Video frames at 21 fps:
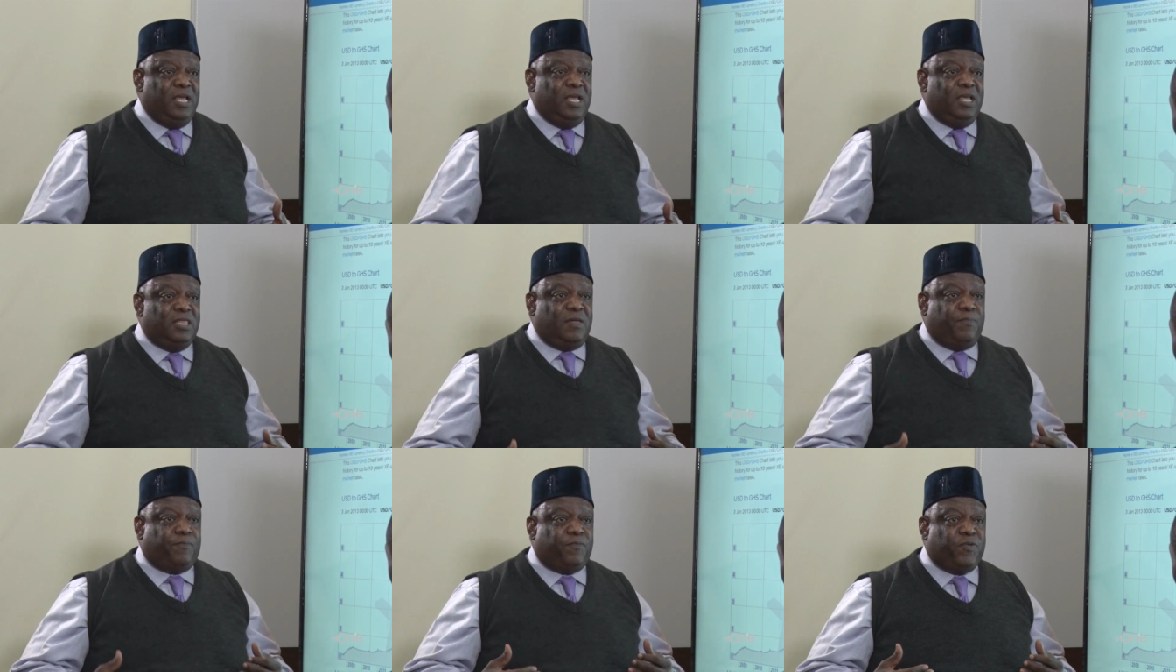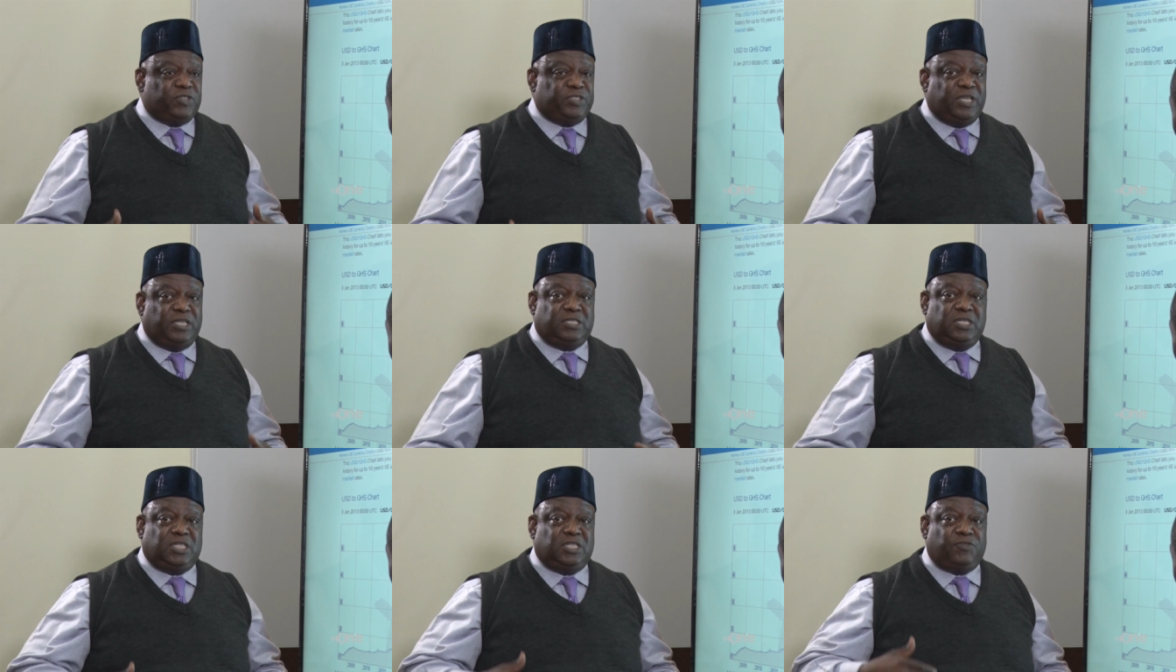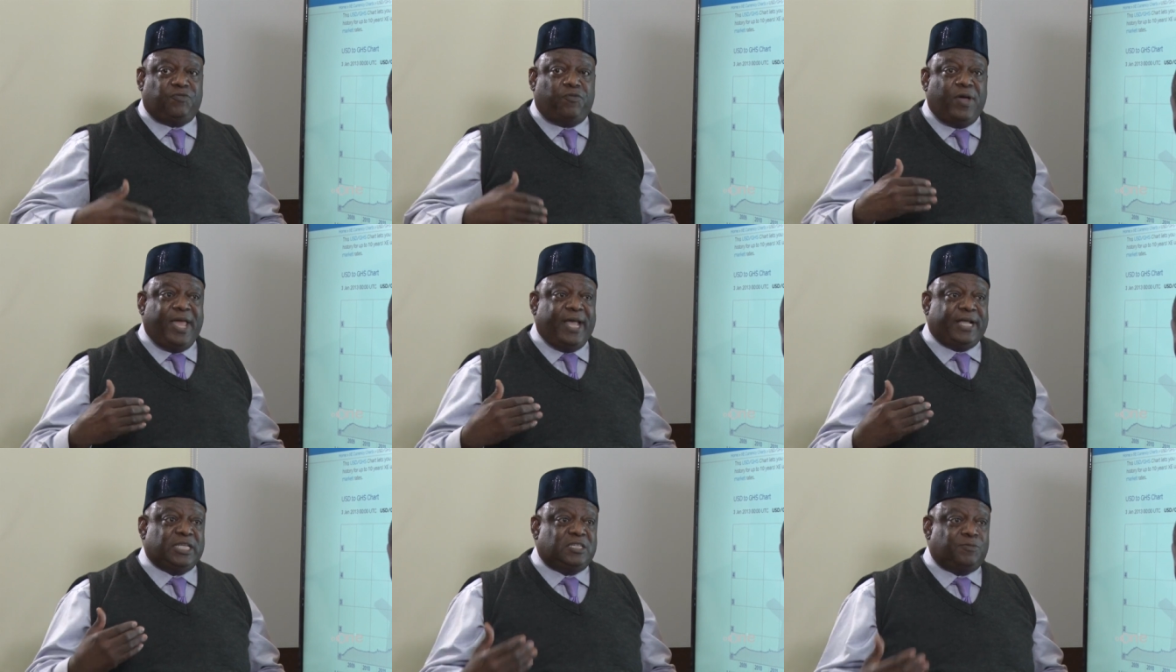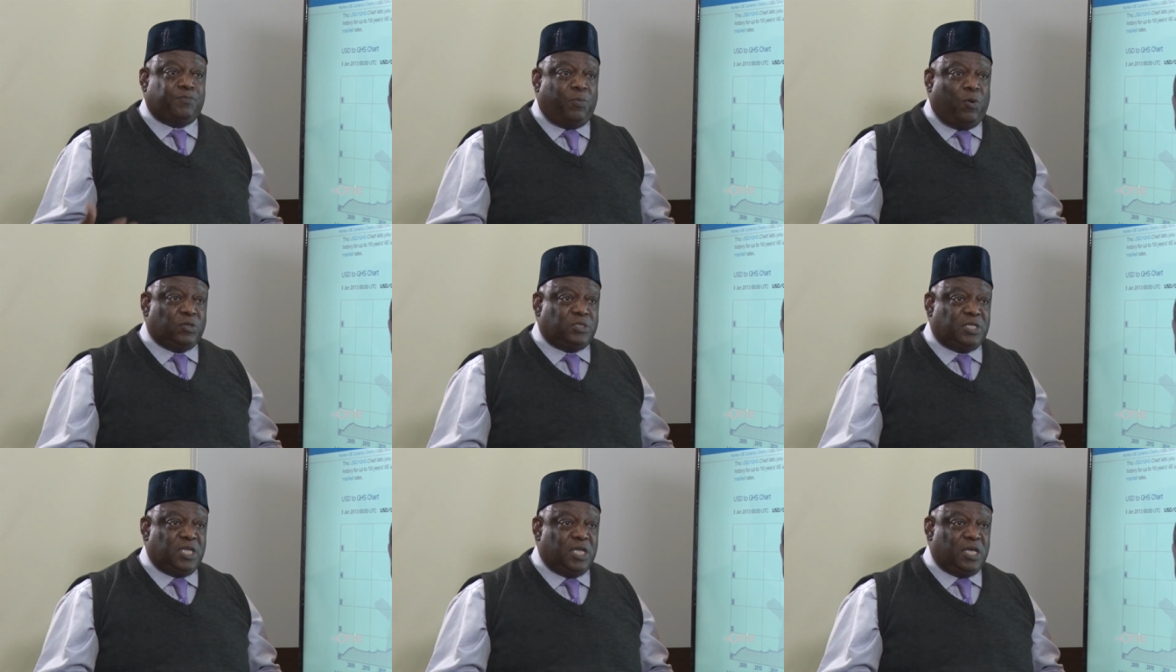the processes for
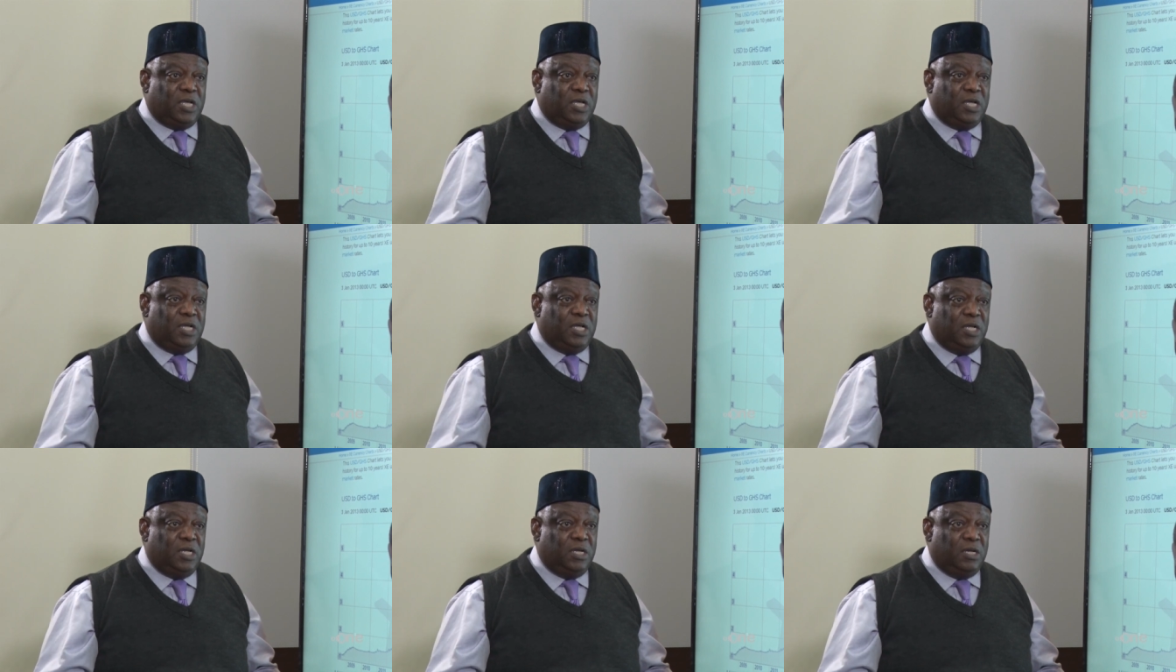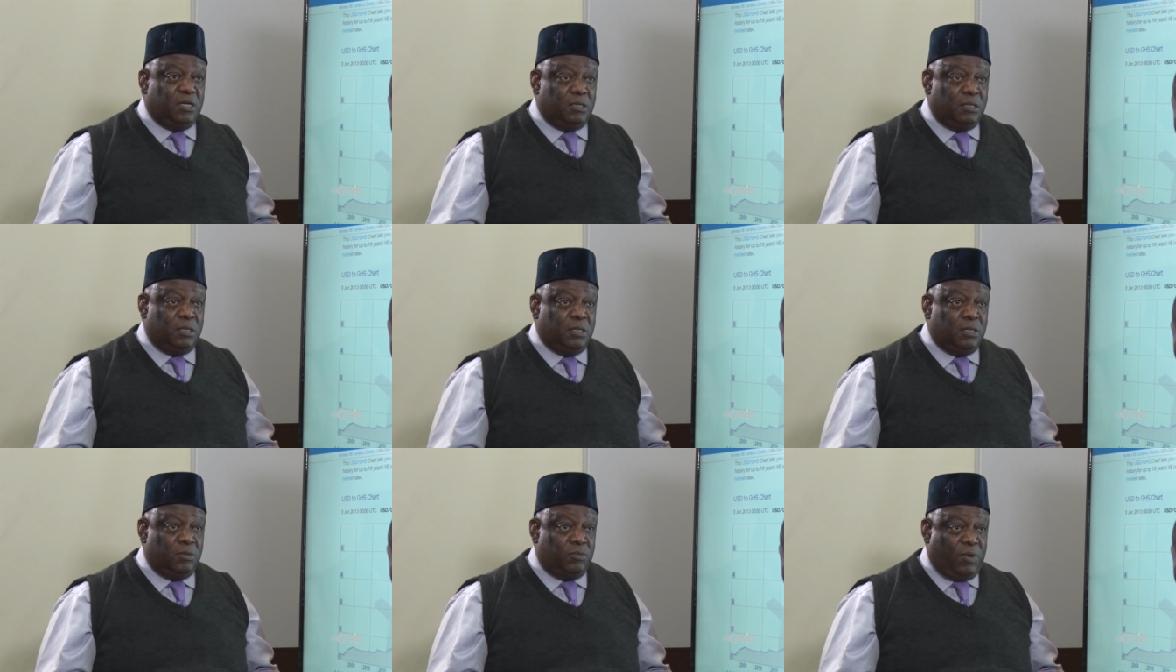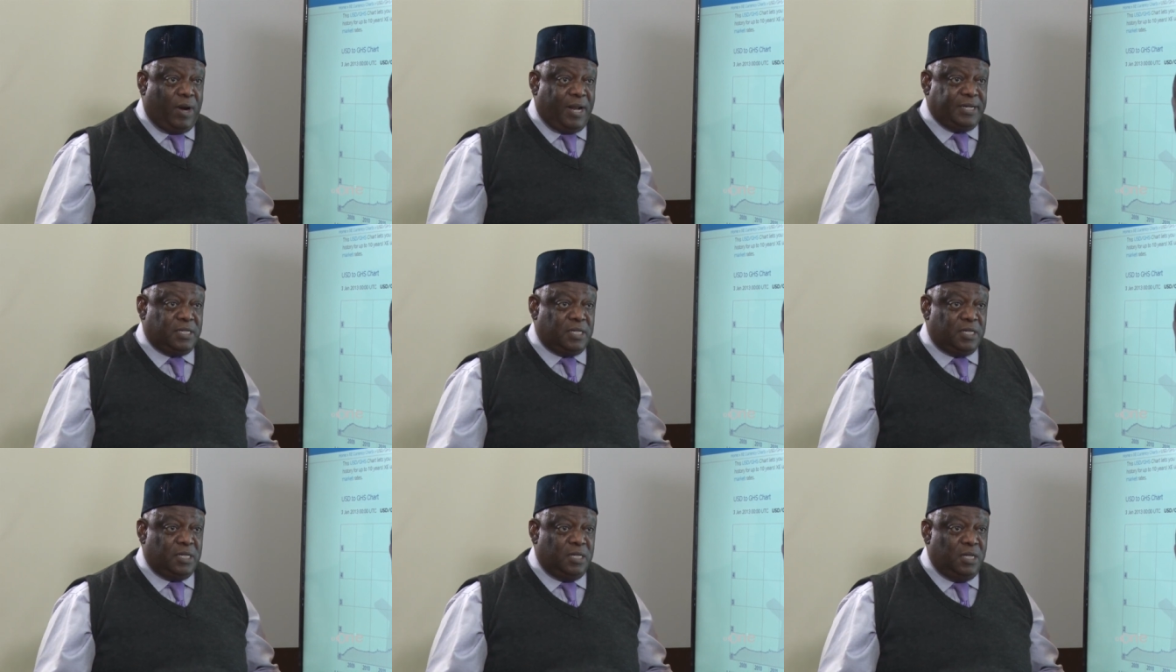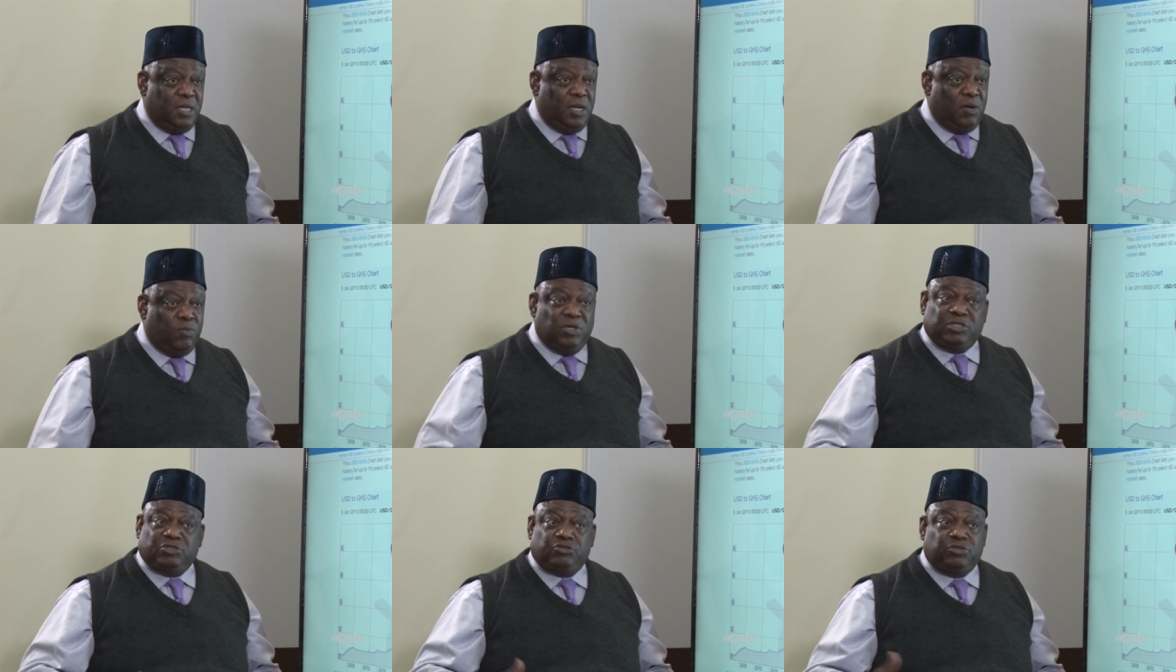exporting, right,
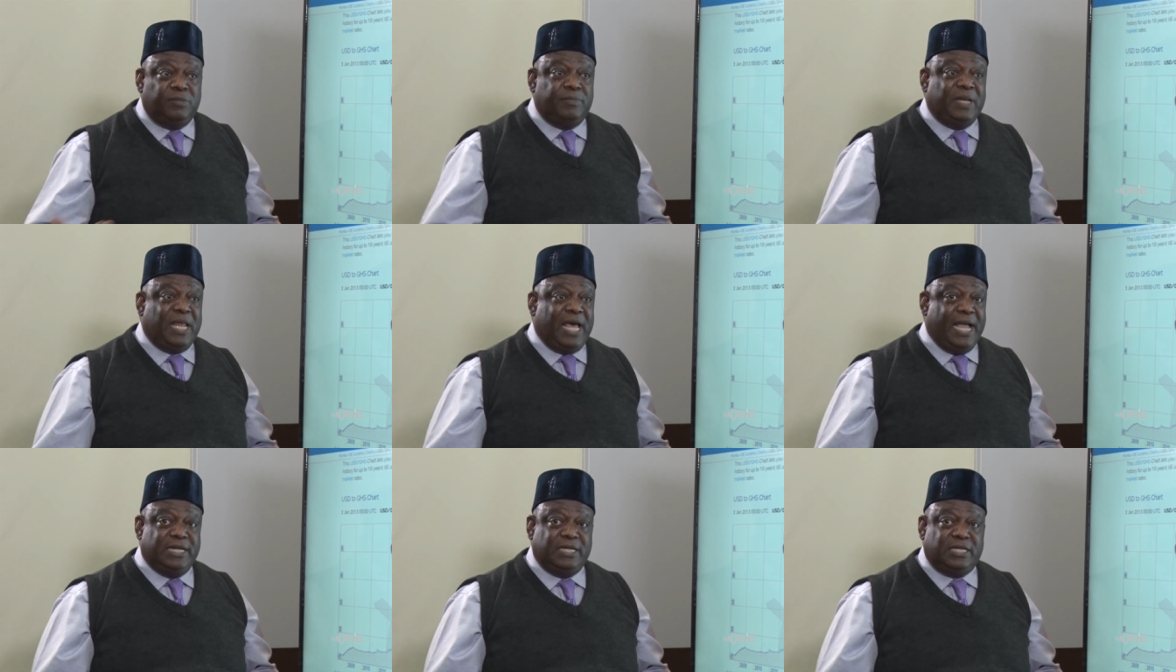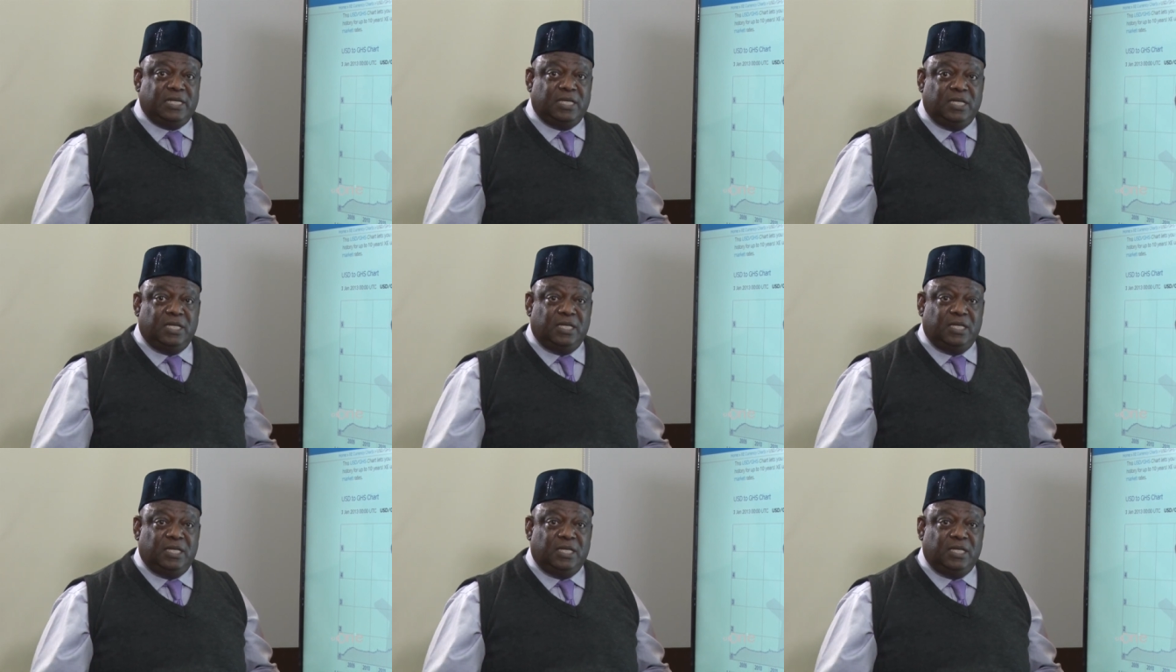were streamlined.